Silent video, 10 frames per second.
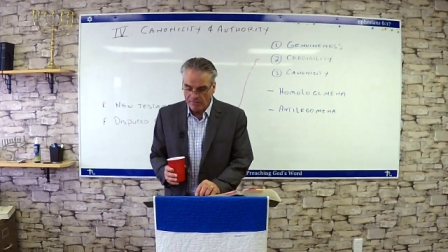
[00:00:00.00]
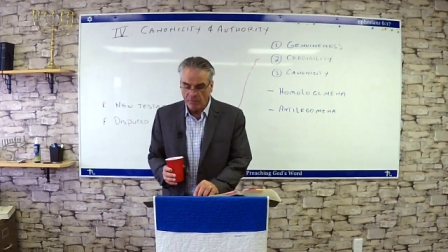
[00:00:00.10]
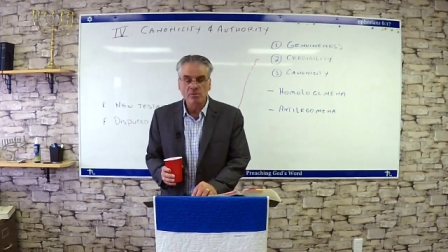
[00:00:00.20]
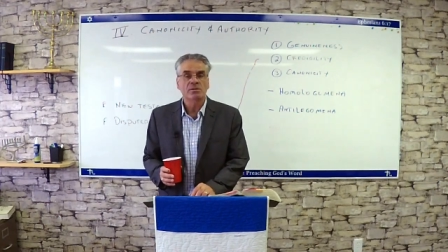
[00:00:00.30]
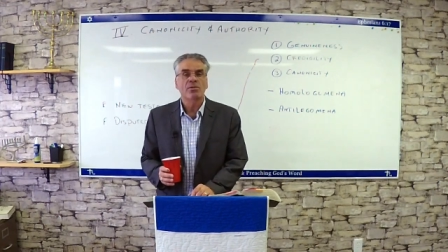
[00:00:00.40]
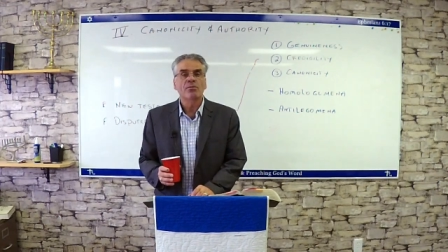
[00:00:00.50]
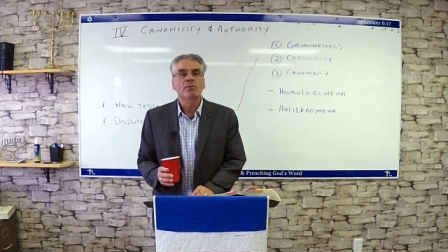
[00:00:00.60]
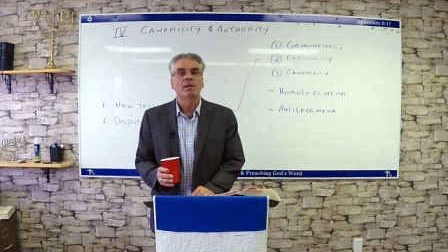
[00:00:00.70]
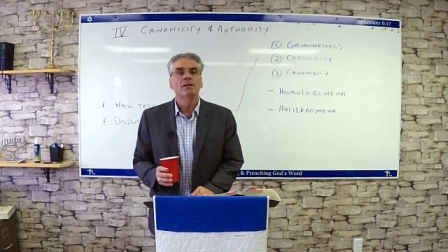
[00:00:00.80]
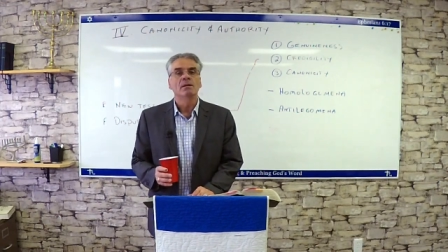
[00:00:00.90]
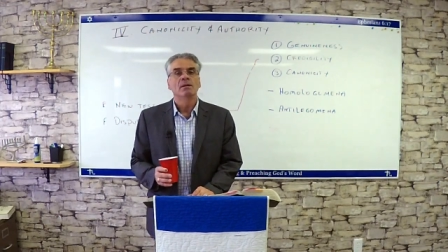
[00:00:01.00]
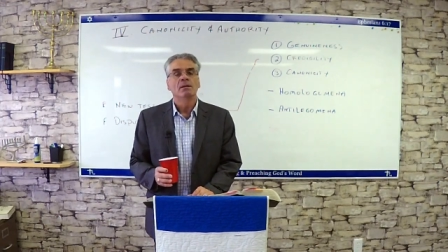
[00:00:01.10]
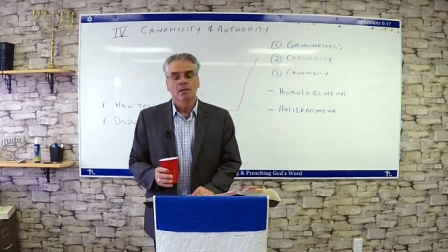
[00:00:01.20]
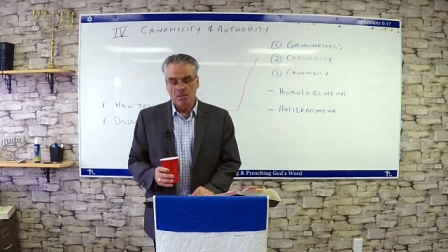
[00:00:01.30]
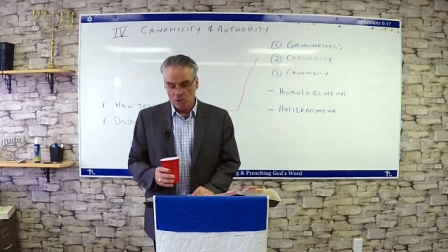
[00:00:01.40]
verse 3.
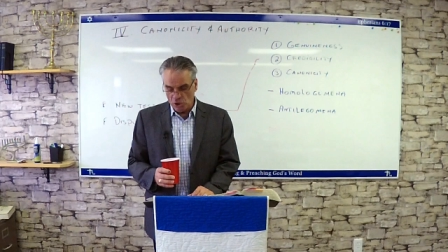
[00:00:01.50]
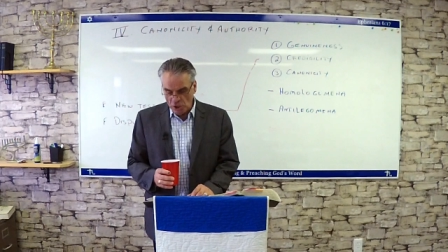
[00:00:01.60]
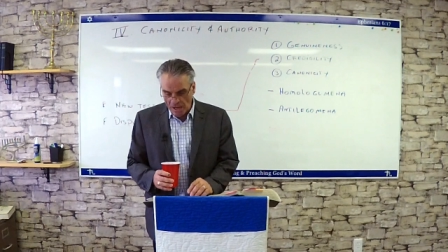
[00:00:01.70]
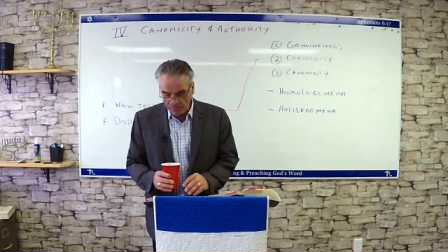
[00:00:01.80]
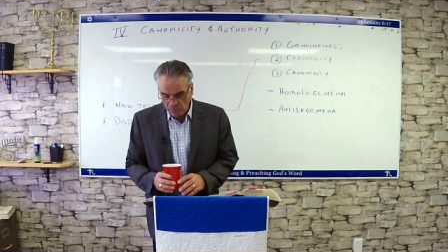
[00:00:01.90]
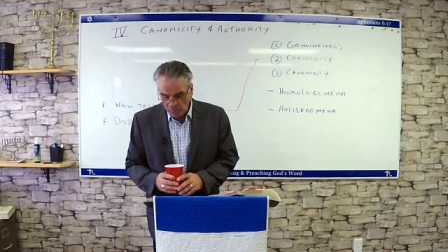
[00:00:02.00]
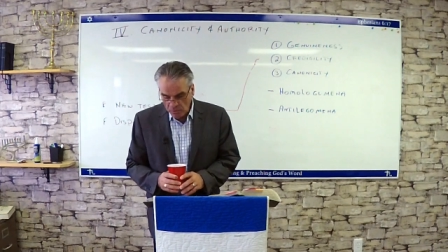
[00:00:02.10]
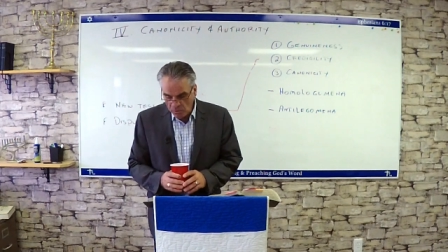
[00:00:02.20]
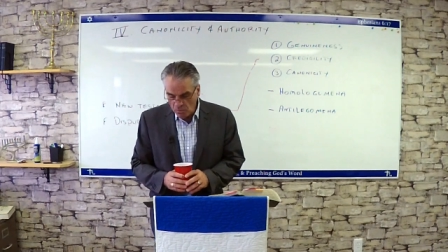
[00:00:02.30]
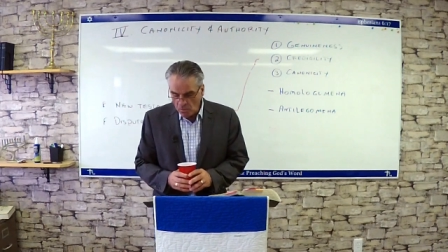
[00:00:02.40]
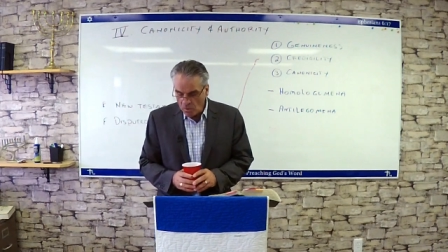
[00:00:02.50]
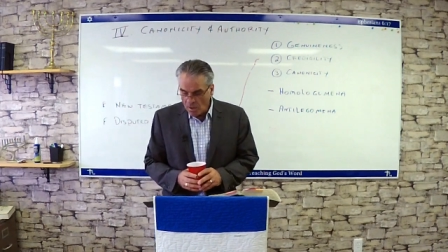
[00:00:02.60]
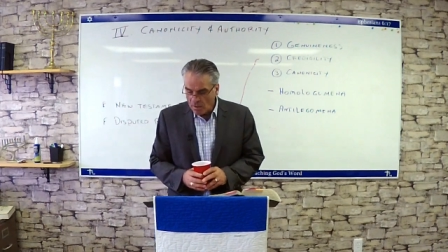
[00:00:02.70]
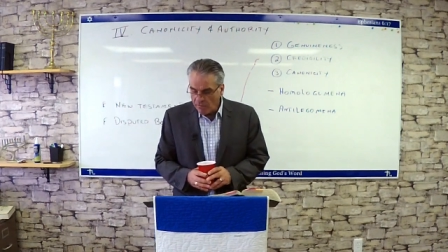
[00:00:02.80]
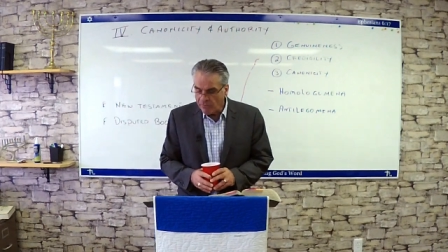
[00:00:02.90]
Chapter 2
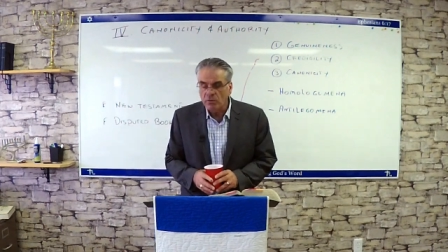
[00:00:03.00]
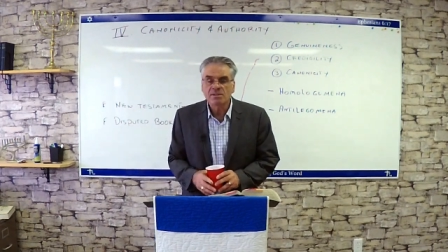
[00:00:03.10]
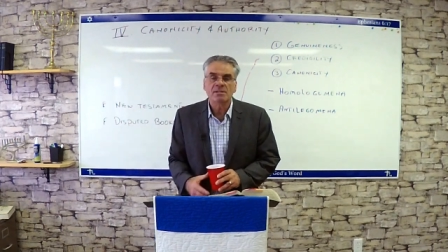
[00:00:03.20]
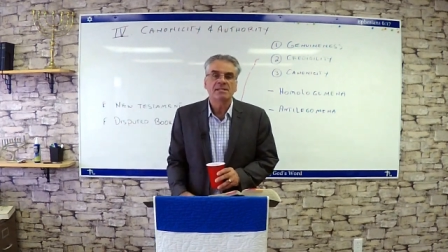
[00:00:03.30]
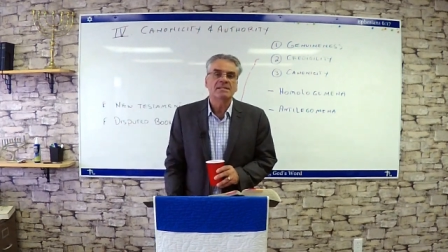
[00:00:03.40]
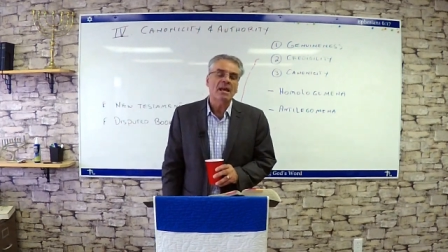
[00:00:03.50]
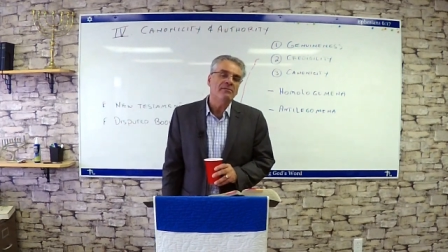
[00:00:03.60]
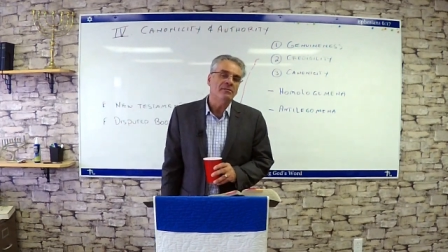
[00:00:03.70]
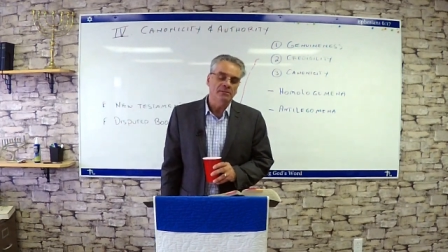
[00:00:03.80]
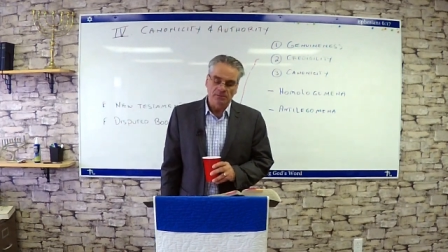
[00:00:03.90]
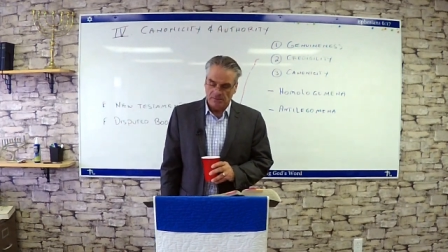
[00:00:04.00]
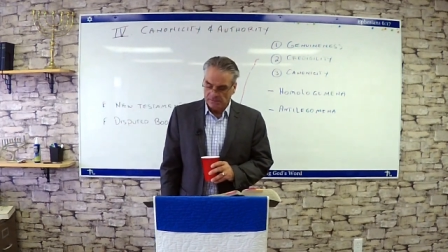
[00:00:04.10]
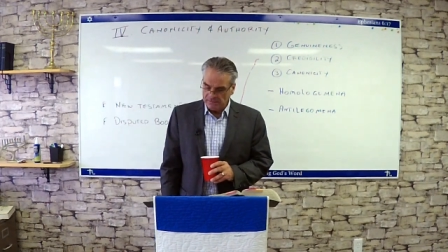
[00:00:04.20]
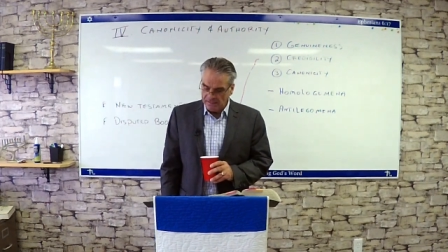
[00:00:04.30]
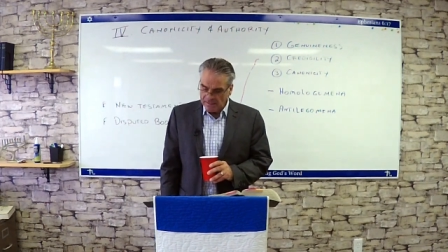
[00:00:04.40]
verses 7
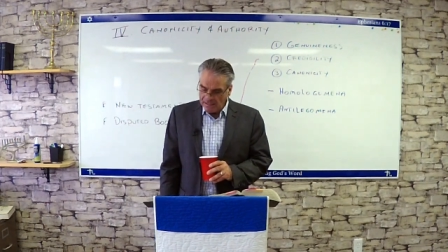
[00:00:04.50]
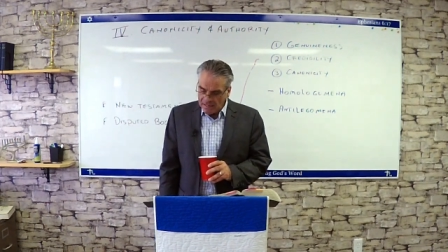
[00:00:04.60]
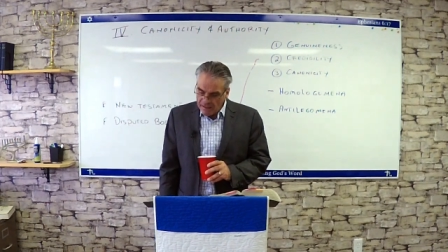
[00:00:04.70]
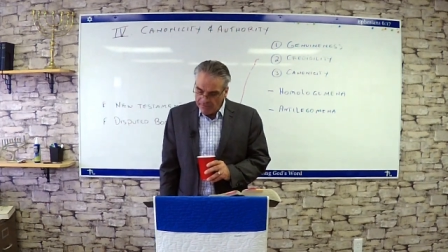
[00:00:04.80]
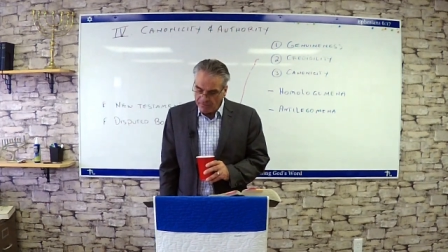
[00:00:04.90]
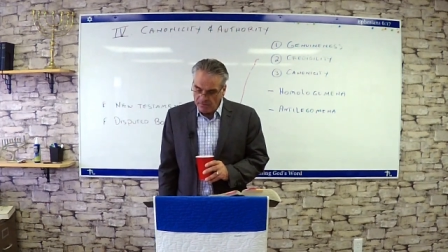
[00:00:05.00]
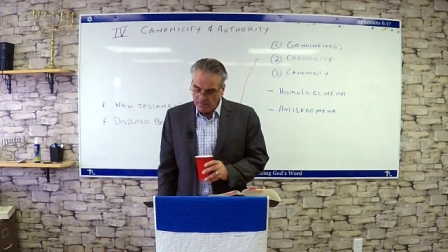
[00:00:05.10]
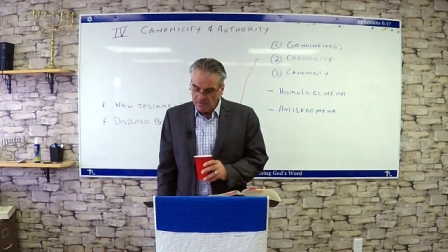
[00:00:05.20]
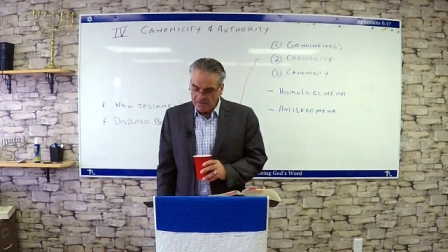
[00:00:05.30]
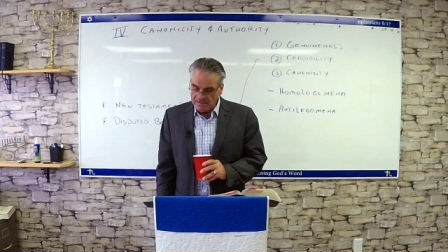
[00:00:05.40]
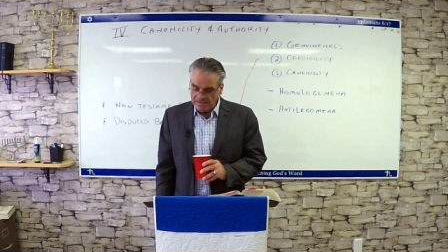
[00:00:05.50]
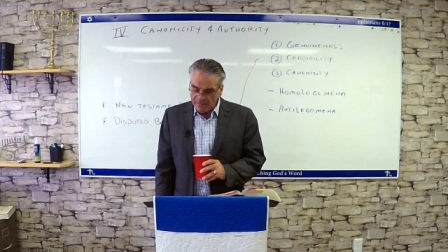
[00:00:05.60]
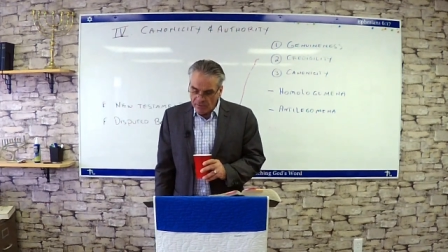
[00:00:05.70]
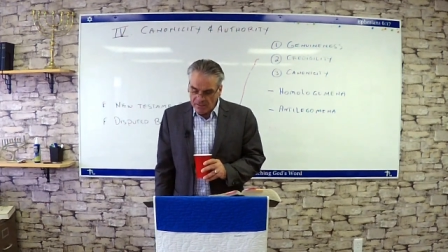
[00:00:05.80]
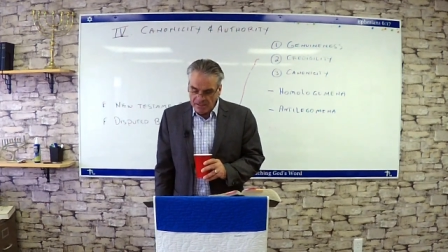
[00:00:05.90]
11,
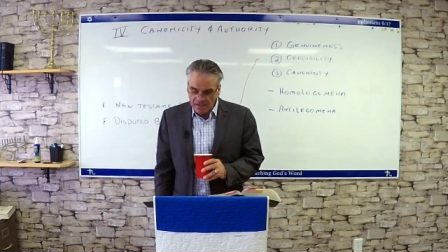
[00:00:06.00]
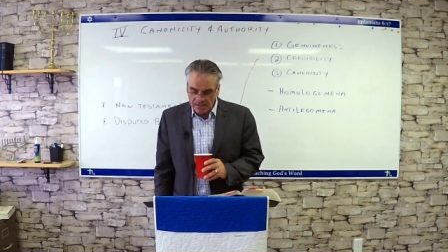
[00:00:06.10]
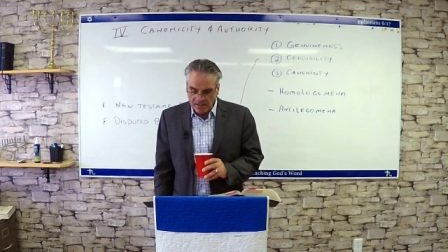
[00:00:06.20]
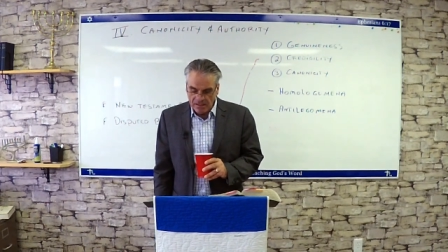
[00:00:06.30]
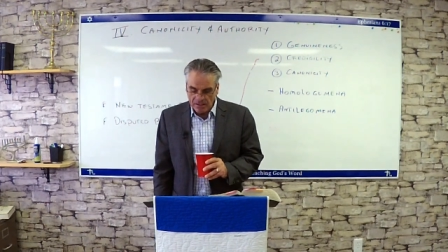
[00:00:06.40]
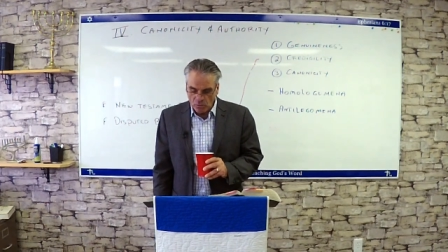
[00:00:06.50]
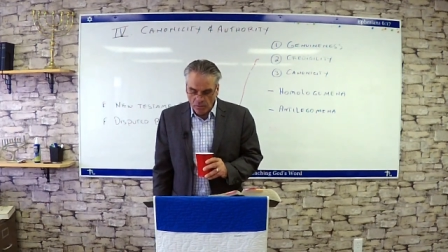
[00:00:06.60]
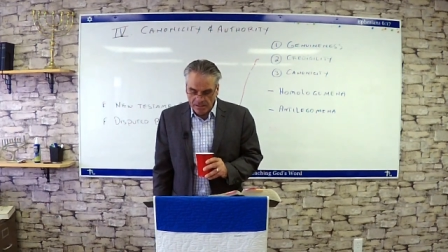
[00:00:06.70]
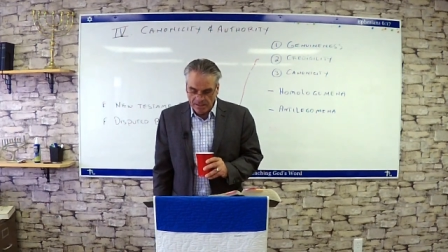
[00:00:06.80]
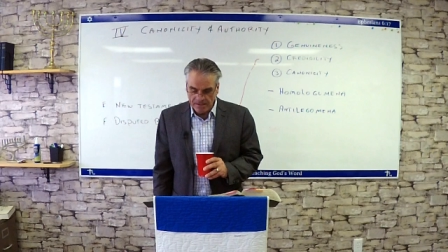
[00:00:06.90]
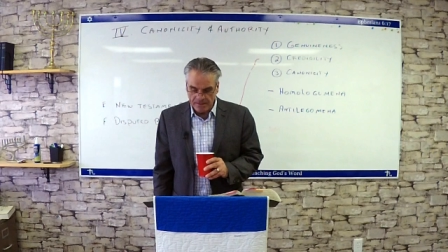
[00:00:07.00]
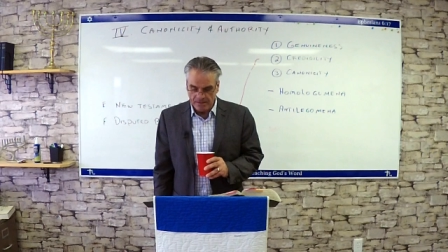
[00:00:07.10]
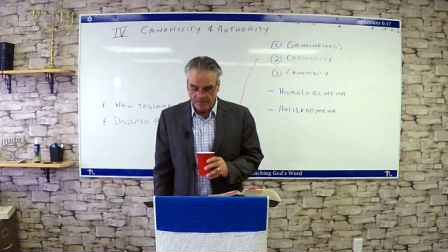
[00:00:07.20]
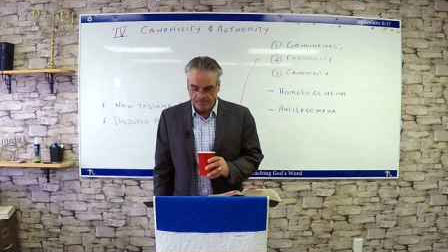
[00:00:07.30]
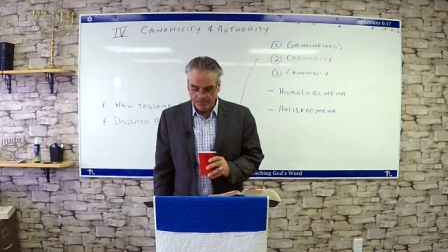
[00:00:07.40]
17, and 29.